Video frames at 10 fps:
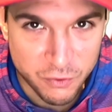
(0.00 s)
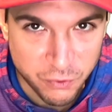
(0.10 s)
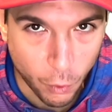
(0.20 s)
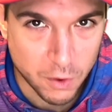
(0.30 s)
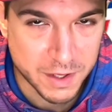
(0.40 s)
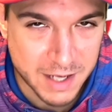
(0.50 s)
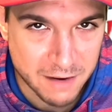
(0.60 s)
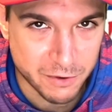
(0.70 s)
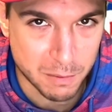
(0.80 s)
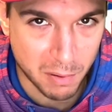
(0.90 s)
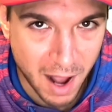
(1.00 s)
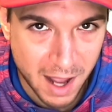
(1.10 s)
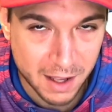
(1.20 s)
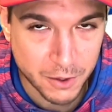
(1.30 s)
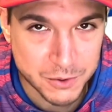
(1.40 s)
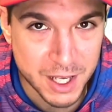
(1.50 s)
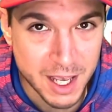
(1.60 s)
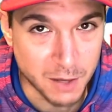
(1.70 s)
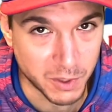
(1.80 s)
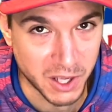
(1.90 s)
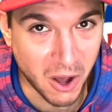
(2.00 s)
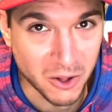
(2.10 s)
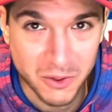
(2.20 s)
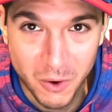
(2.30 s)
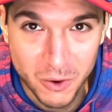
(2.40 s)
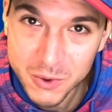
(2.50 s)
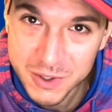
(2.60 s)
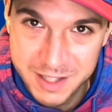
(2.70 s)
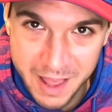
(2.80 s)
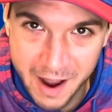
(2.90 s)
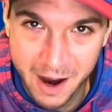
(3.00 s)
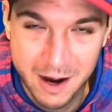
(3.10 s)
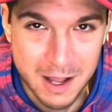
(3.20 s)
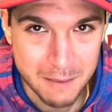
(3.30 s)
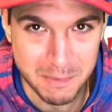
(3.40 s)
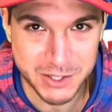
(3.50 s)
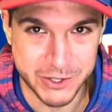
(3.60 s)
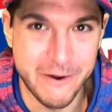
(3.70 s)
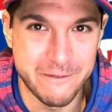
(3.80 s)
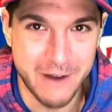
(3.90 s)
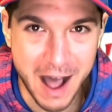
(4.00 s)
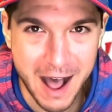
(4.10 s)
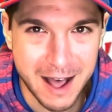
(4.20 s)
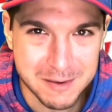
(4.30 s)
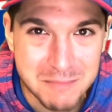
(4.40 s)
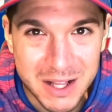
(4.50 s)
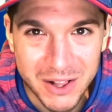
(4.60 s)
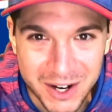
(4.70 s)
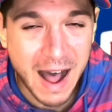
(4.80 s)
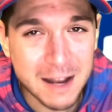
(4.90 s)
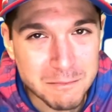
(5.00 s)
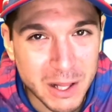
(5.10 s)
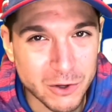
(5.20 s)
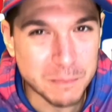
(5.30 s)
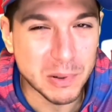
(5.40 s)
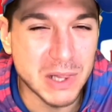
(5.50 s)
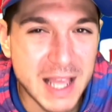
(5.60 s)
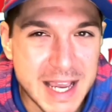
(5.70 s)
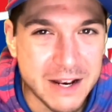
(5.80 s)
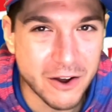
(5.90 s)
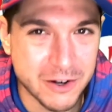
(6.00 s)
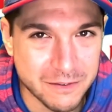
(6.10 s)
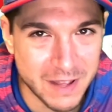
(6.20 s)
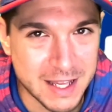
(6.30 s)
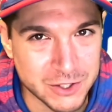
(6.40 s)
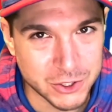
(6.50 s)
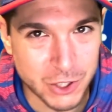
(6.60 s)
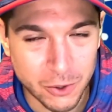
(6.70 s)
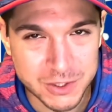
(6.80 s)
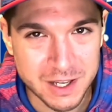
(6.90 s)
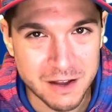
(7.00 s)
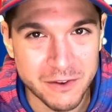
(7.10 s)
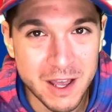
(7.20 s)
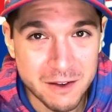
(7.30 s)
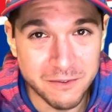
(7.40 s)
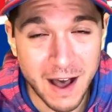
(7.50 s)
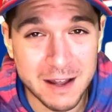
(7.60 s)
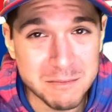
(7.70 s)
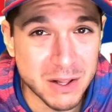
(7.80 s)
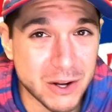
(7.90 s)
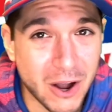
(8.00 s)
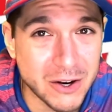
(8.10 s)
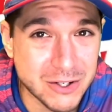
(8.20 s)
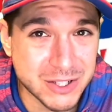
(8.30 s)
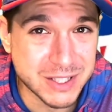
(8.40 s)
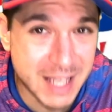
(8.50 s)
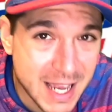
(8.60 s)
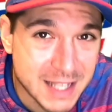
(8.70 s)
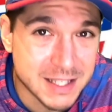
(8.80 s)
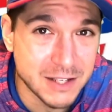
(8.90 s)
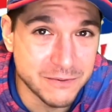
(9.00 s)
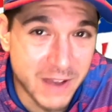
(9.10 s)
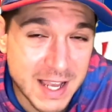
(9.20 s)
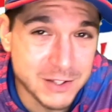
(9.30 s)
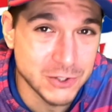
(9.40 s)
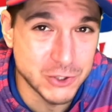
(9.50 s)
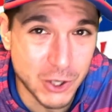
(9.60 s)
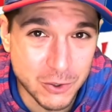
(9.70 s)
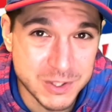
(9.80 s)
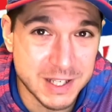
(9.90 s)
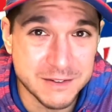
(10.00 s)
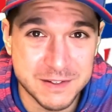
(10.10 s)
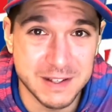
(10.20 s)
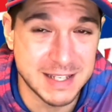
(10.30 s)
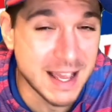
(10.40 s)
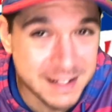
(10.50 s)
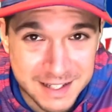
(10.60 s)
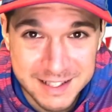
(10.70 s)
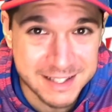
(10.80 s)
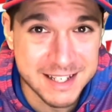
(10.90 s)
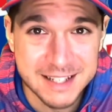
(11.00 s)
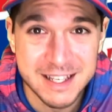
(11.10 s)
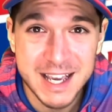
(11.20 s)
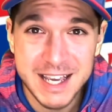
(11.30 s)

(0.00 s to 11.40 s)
for the Denver Broncos, and we all know who was there, Mr. Von Miller. Von Miller played under Vance Joseph. Von Miller understands Vance Joseph's tendencies.